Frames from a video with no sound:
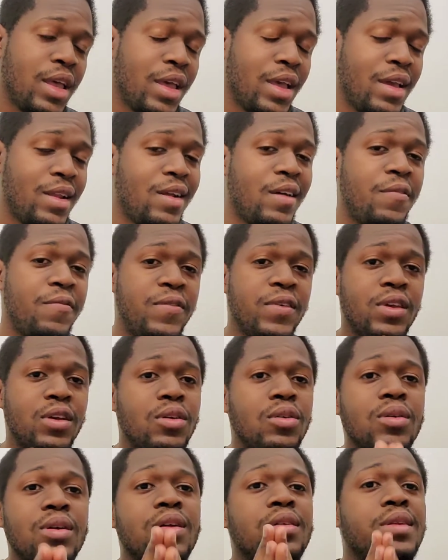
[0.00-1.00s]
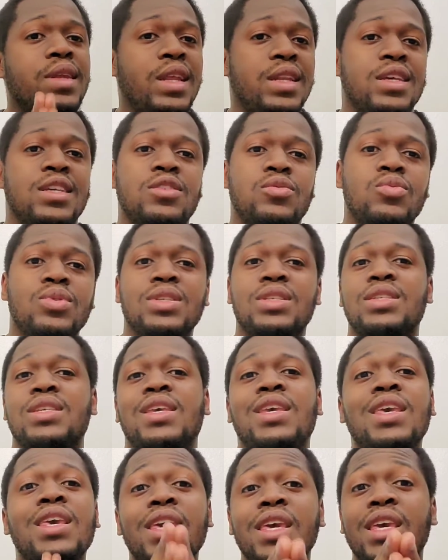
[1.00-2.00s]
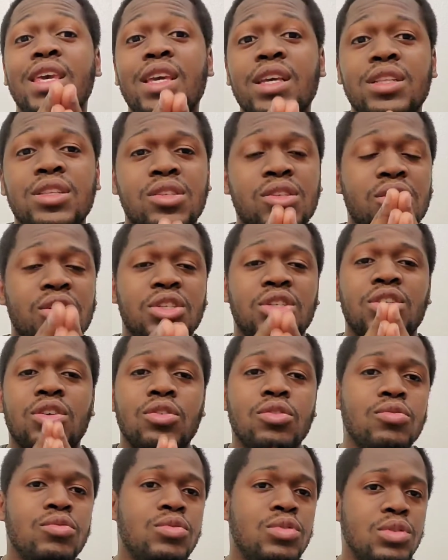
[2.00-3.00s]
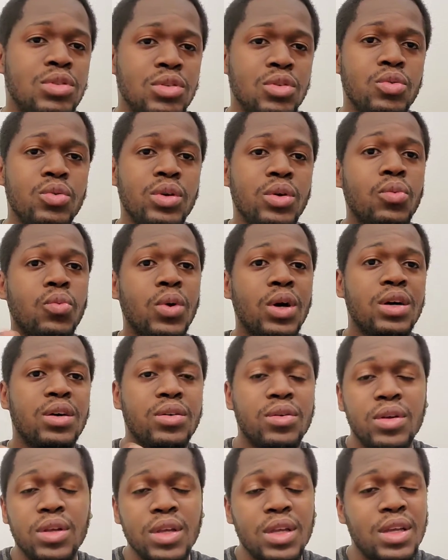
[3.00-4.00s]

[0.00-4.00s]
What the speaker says: And I feel that this was key to the show doing well.